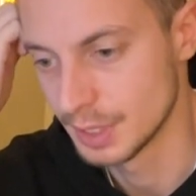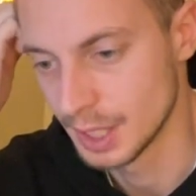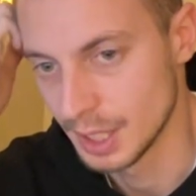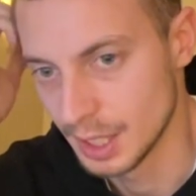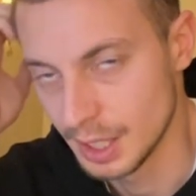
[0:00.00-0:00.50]

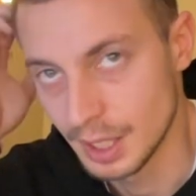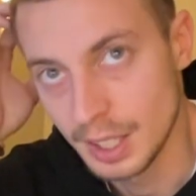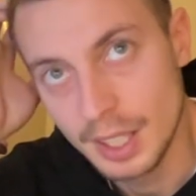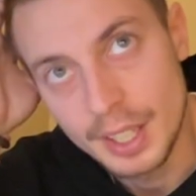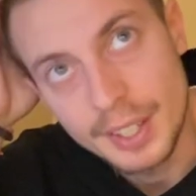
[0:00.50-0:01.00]
So
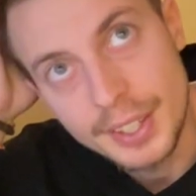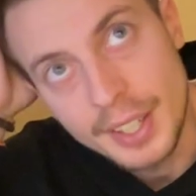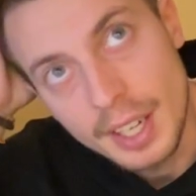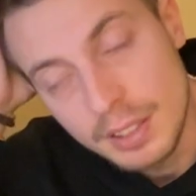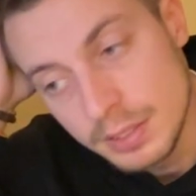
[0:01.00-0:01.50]
I mean,
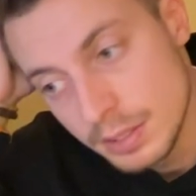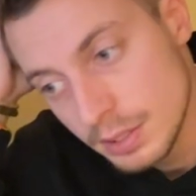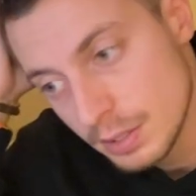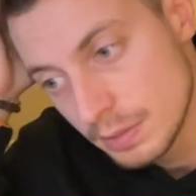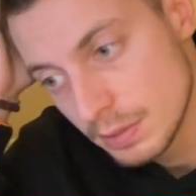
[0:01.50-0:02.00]
it's really an
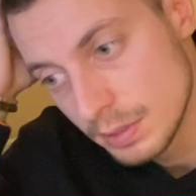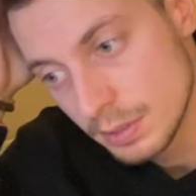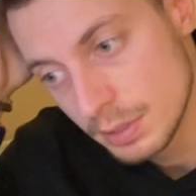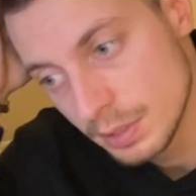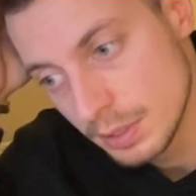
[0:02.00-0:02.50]
opportunity
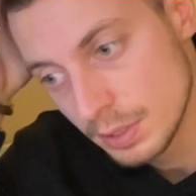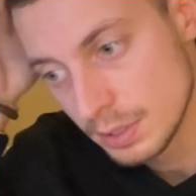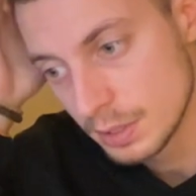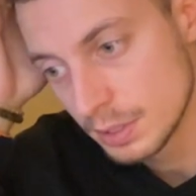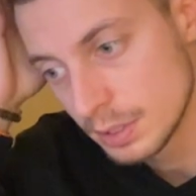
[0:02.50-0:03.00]
to show
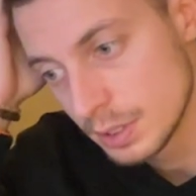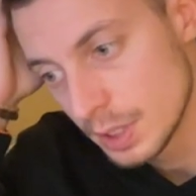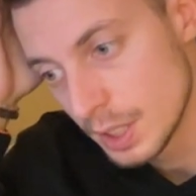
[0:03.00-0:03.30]
yourself.